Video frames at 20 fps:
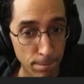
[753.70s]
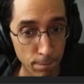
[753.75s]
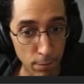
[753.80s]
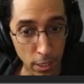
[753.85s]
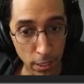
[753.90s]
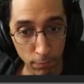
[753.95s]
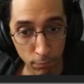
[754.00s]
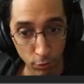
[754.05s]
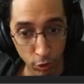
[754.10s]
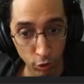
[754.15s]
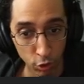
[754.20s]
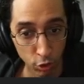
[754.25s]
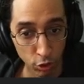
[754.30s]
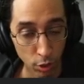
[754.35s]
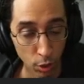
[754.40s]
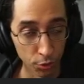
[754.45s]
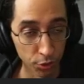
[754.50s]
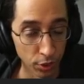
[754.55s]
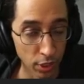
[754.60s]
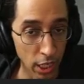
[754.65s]
Right? The two
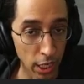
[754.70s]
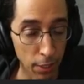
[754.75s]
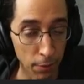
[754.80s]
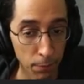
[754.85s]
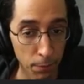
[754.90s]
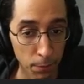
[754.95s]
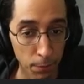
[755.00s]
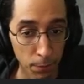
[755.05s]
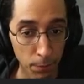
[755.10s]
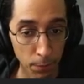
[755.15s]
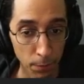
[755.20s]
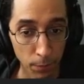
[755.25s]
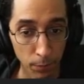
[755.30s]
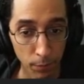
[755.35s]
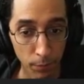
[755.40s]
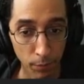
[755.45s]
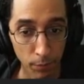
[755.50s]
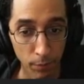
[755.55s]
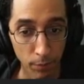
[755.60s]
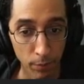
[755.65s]
stones are dead.
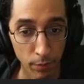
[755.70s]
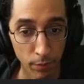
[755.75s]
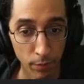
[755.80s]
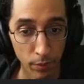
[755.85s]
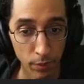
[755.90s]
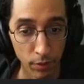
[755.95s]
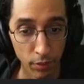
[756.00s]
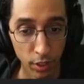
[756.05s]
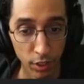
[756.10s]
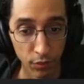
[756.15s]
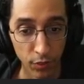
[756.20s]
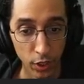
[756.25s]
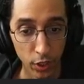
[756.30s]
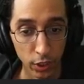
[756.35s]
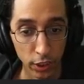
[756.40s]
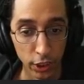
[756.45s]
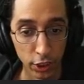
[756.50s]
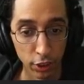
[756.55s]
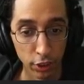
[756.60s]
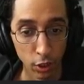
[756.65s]
This
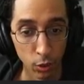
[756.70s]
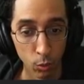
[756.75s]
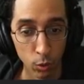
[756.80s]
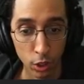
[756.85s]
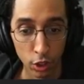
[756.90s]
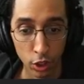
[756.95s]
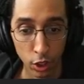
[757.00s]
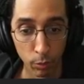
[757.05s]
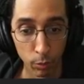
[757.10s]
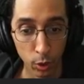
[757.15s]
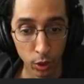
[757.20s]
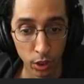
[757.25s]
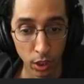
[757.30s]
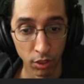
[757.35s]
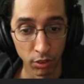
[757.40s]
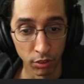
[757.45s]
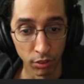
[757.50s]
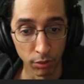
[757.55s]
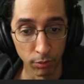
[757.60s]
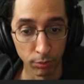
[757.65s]
variation don't work no more,
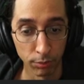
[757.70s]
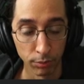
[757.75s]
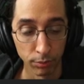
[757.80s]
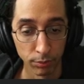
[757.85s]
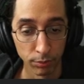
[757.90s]
does it?